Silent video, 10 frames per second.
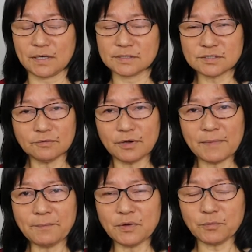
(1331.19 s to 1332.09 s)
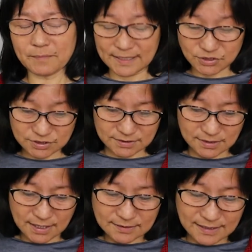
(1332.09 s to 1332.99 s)
So remember we mentioned
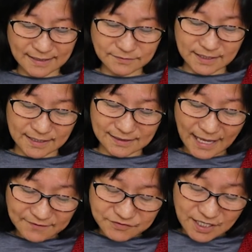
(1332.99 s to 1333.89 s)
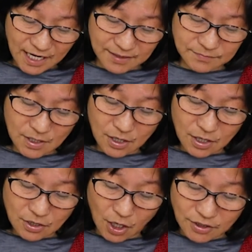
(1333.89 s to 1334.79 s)
that the lifetime
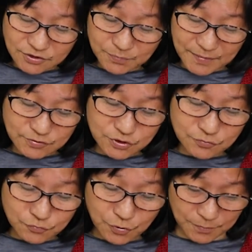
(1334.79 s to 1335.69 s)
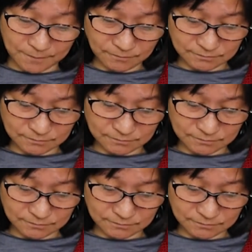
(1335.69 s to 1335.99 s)
contribution room